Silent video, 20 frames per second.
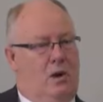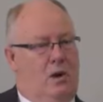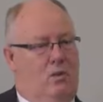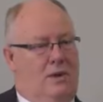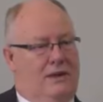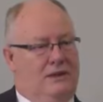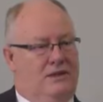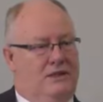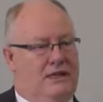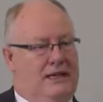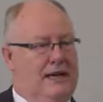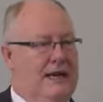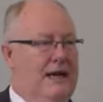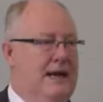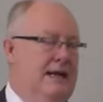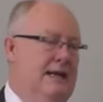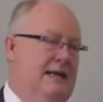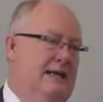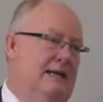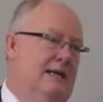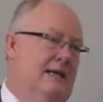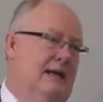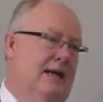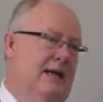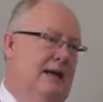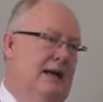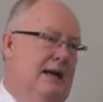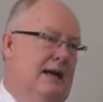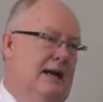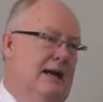Well, once again,
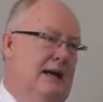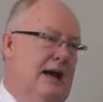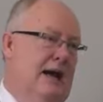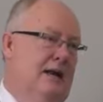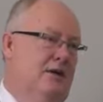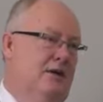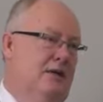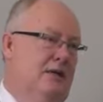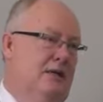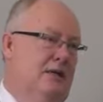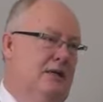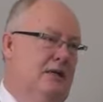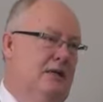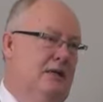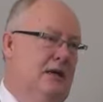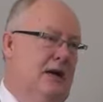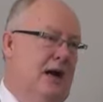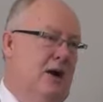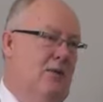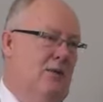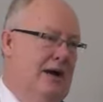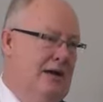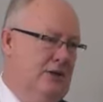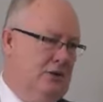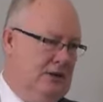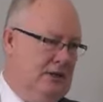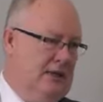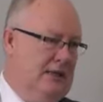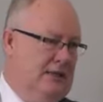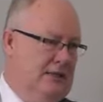uh, under the O
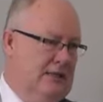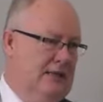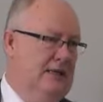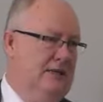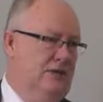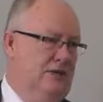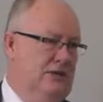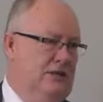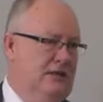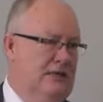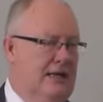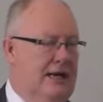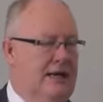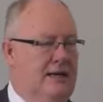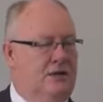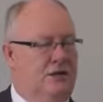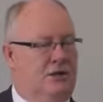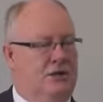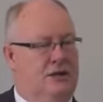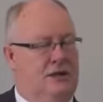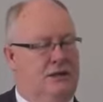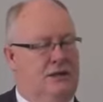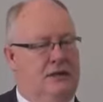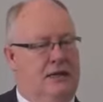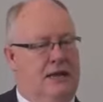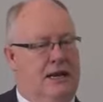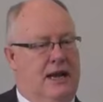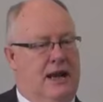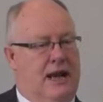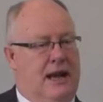H S legislation,
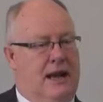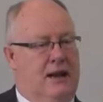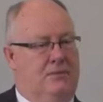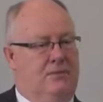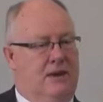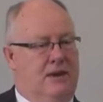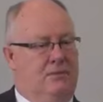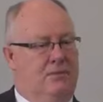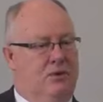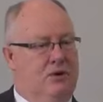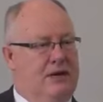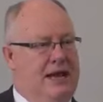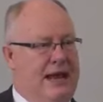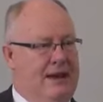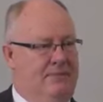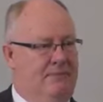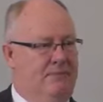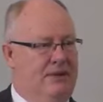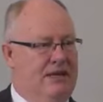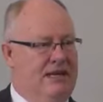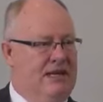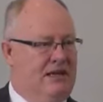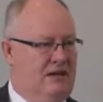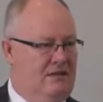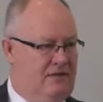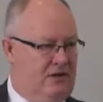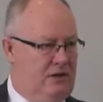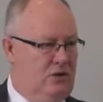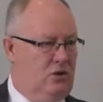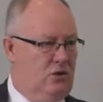uh, people can be
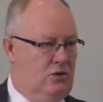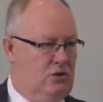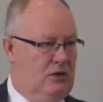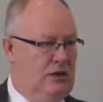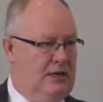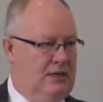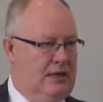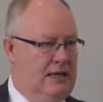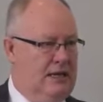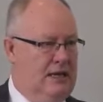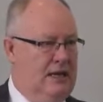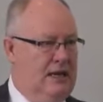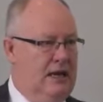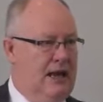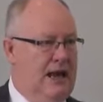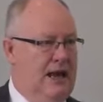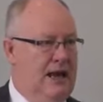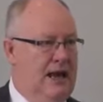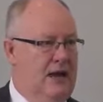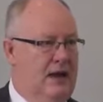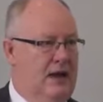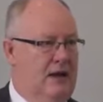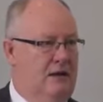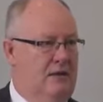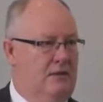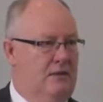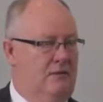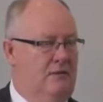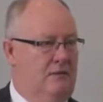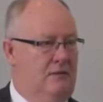individually
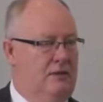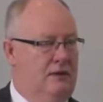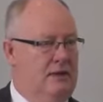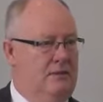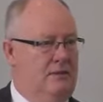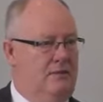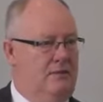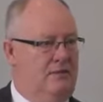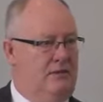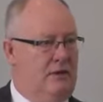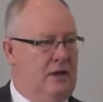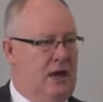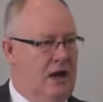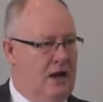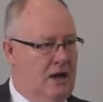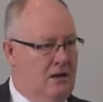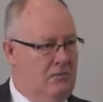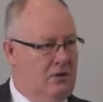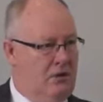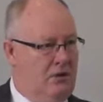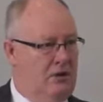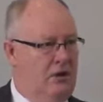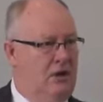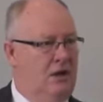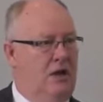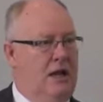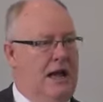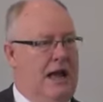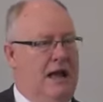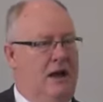uh, liable
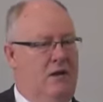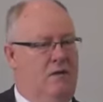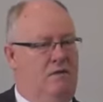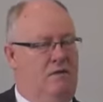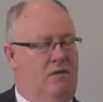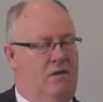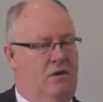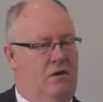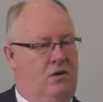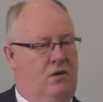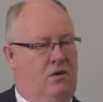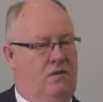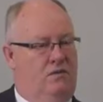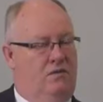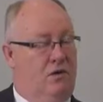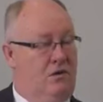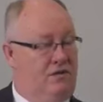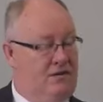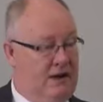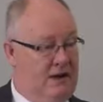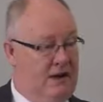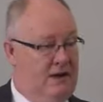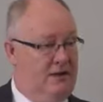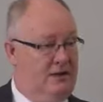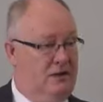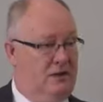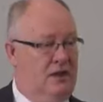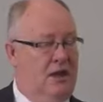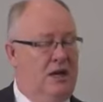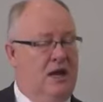mm-hmm. uh, for, for
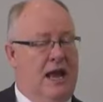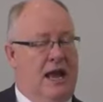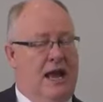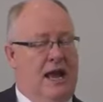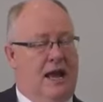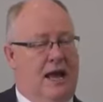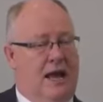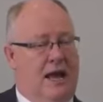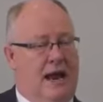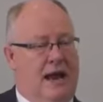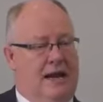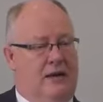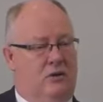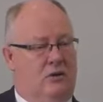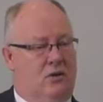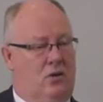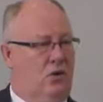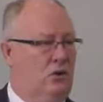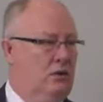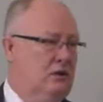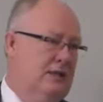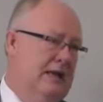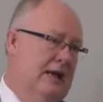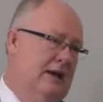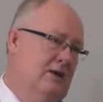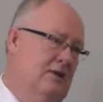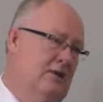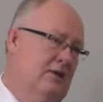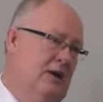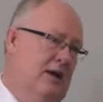fines, uh, and
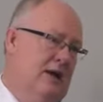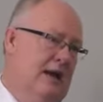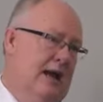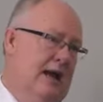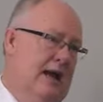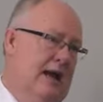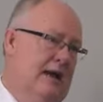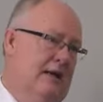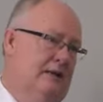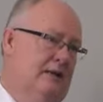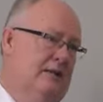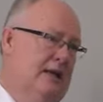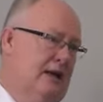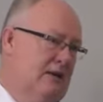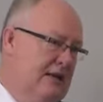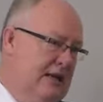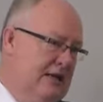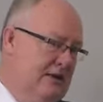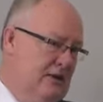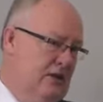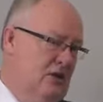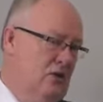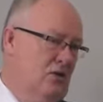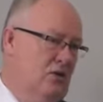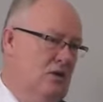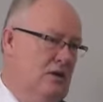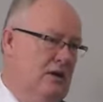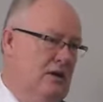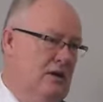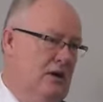also uh, so can the
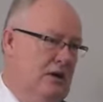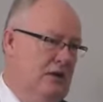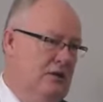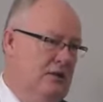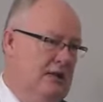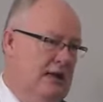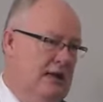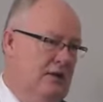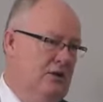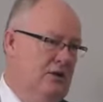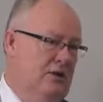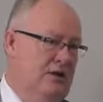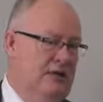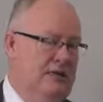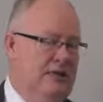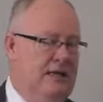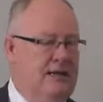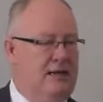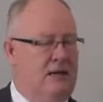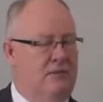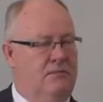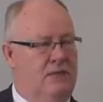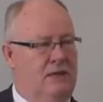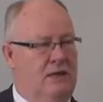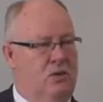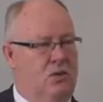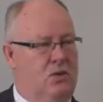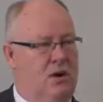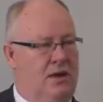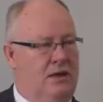organisation, and they can
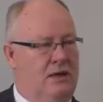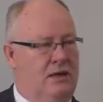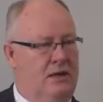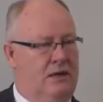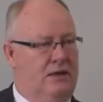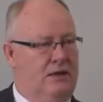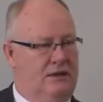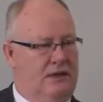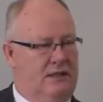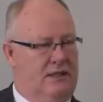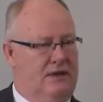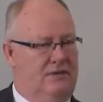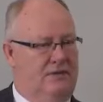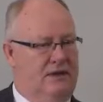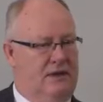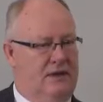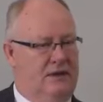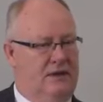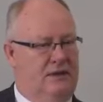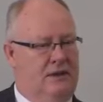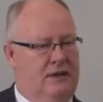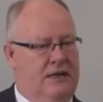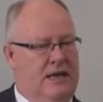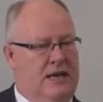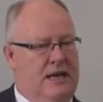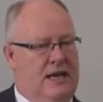be quite significant.